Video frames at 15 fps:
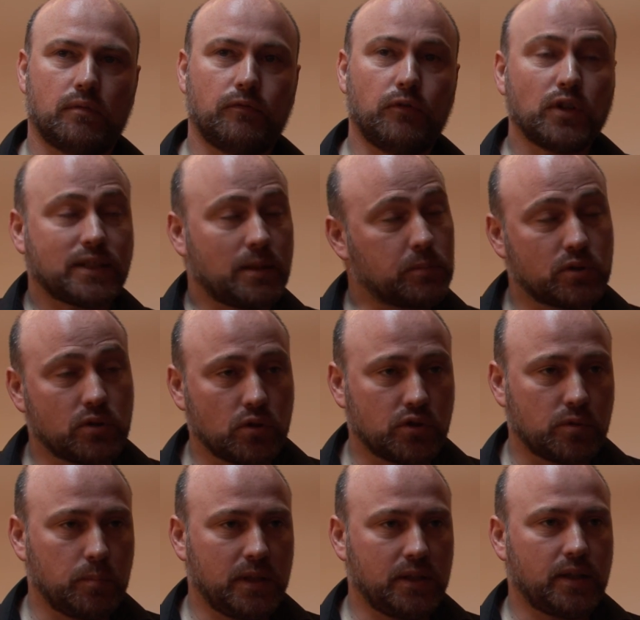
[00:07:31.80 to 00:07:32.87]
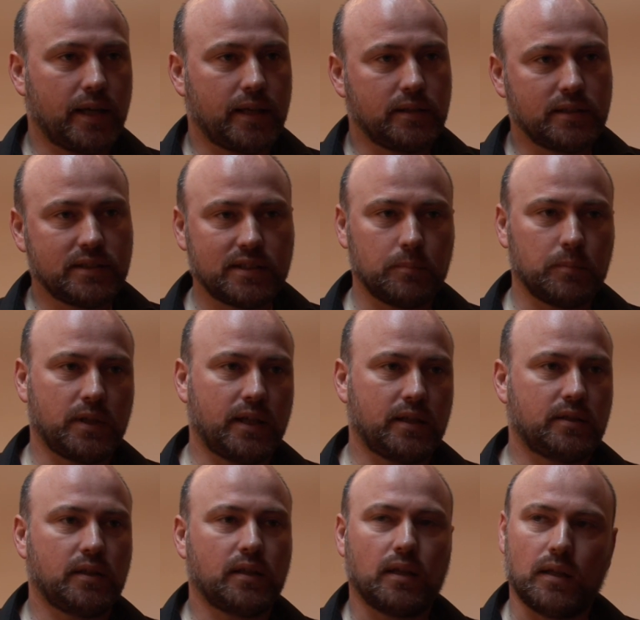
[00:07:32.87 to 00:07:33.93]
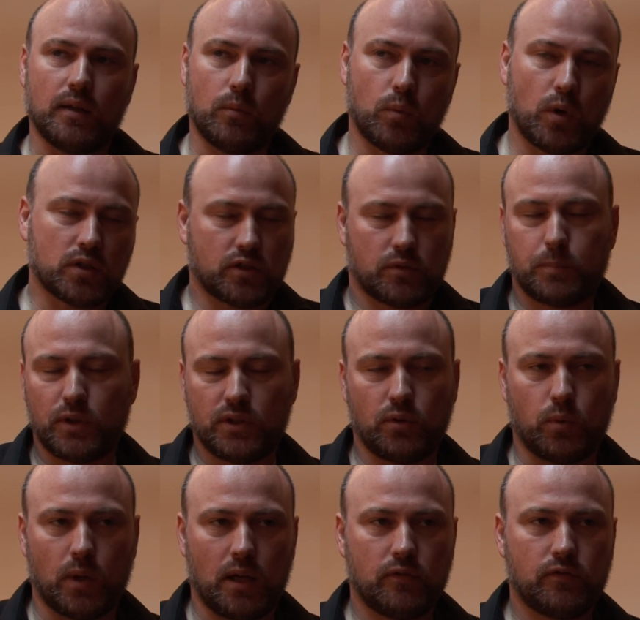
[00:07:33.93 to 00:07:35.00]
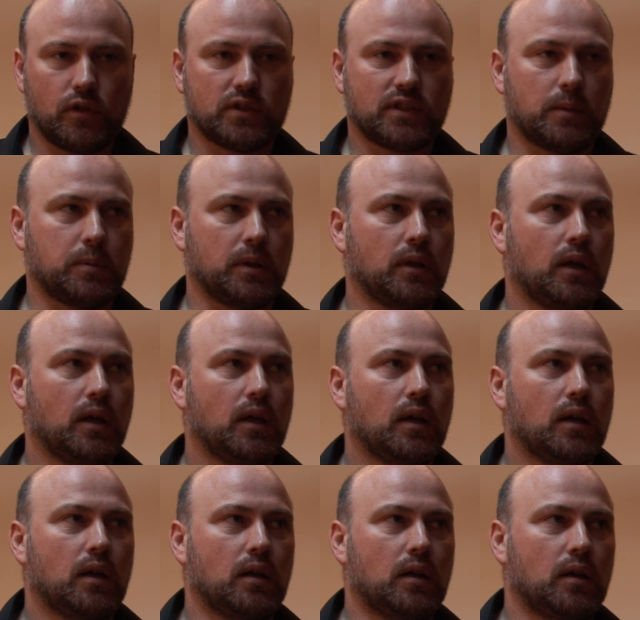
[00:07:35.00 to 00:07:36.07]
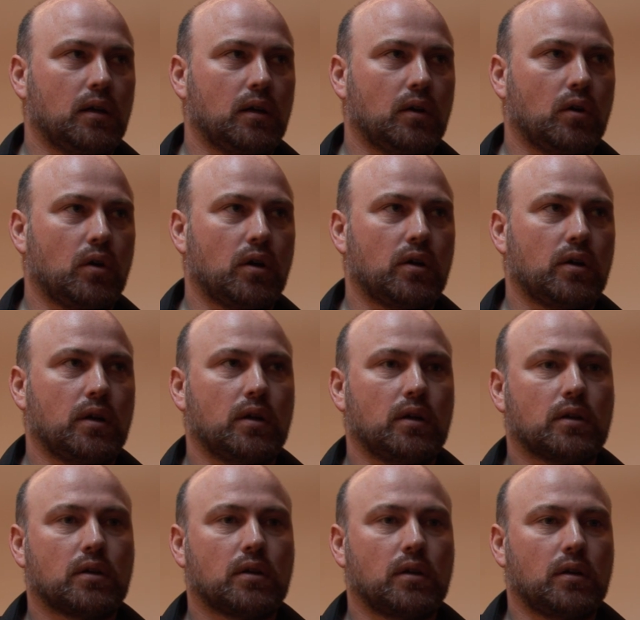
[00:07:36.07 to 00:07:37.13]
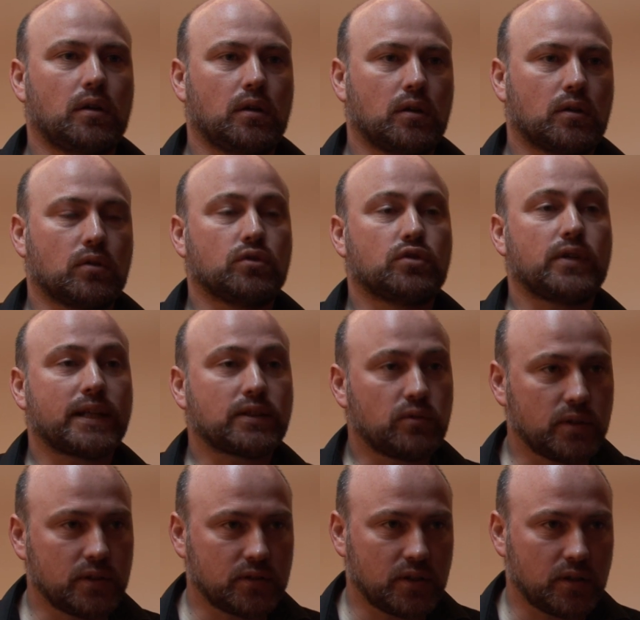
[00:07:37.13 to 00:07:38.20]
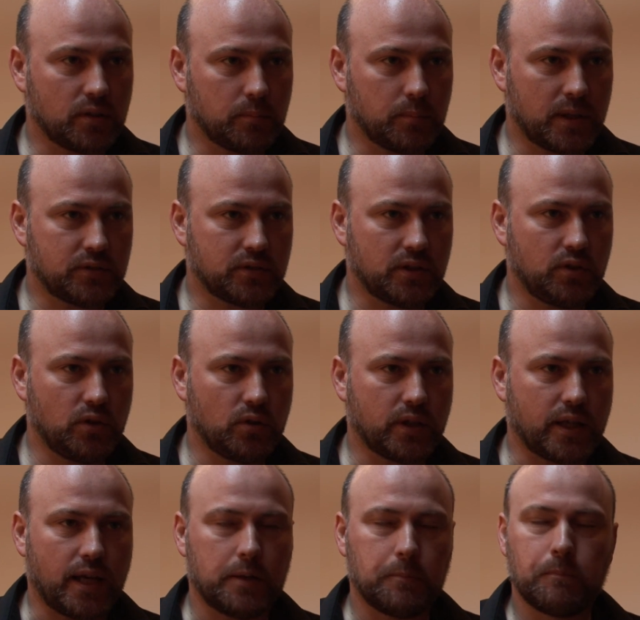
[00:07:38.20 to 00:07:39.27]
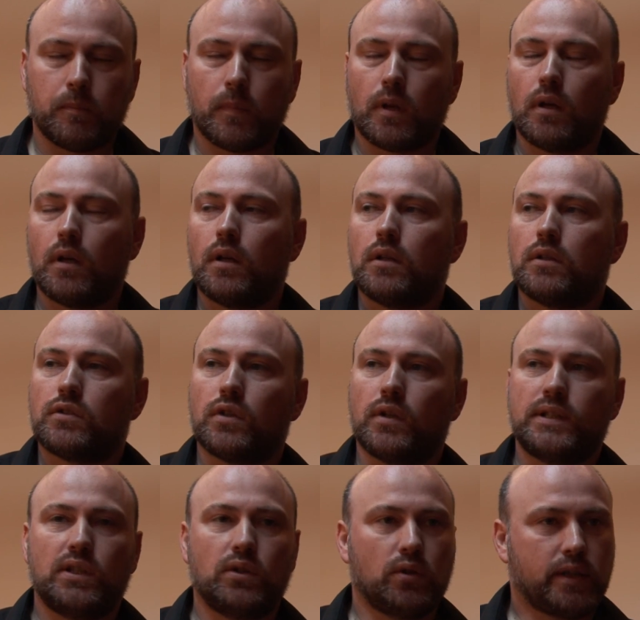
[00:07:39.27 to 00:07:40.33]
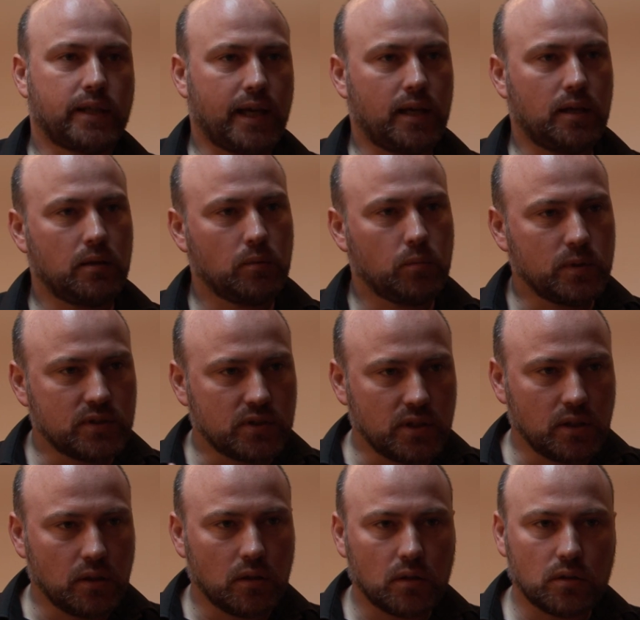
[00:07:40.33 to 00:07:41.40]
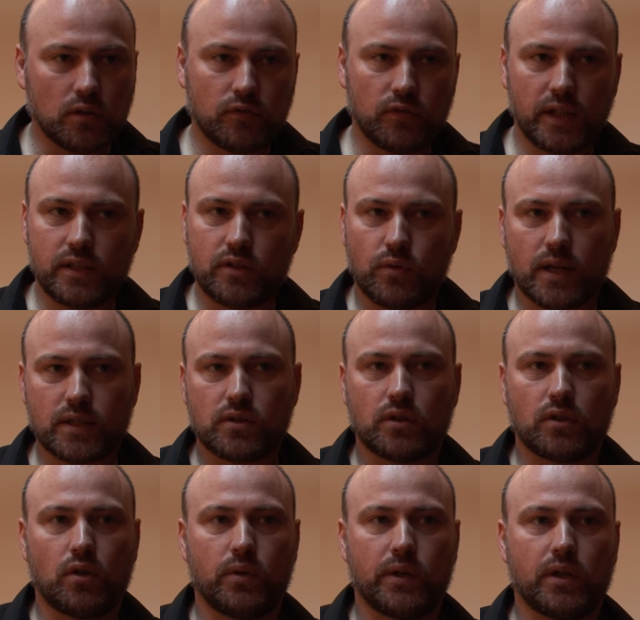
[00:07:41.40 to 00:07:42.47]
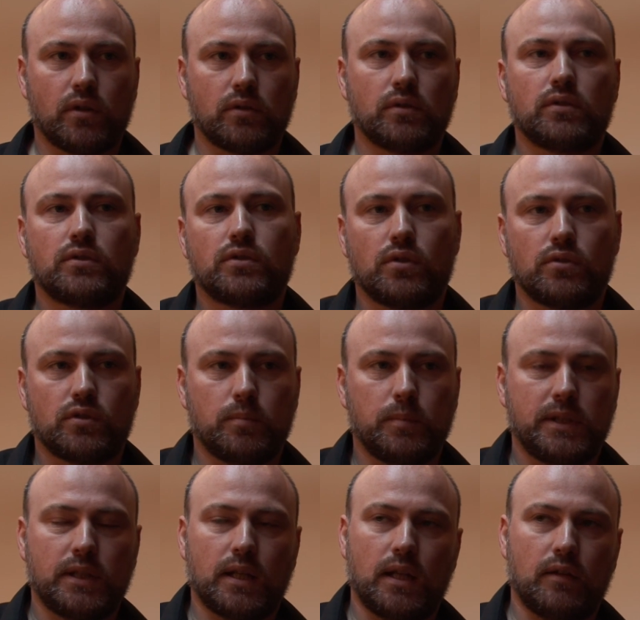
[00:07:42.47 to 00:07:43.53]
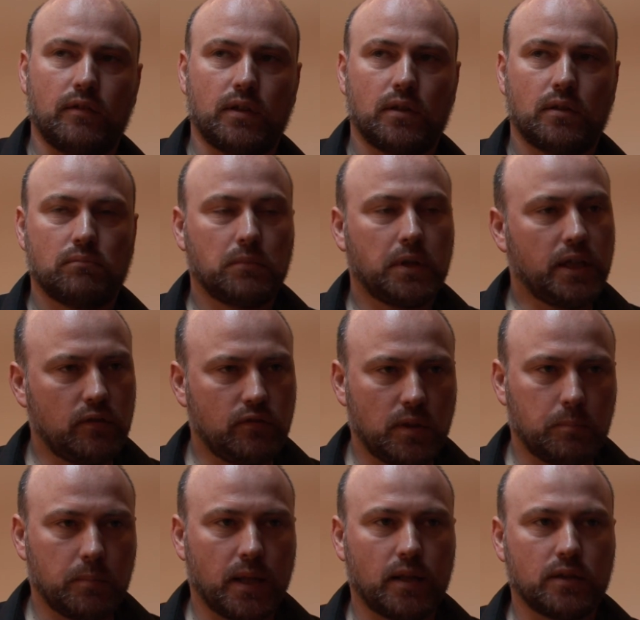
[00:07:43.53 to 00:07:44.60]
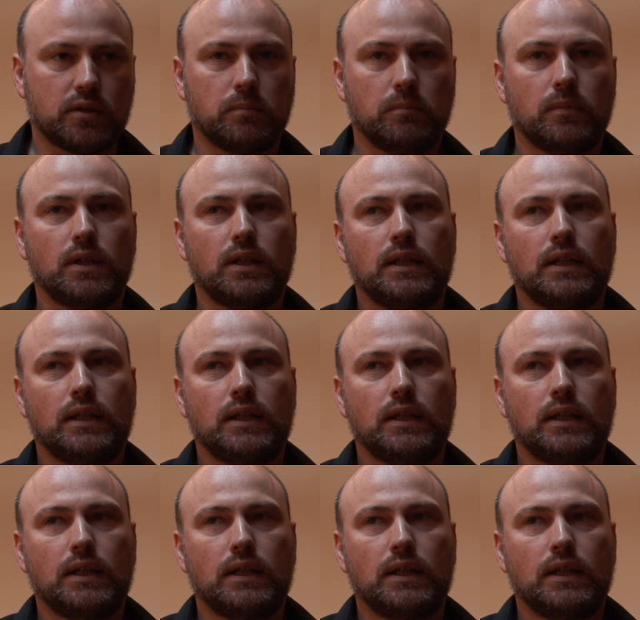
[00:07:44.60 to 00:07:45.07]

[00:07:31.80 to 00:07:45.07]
for example, social media in disseminating works pretty well. For example, our contractor is based in the UK. So in the UK, we see a lot of interaction going on the social media level, even in Belgium.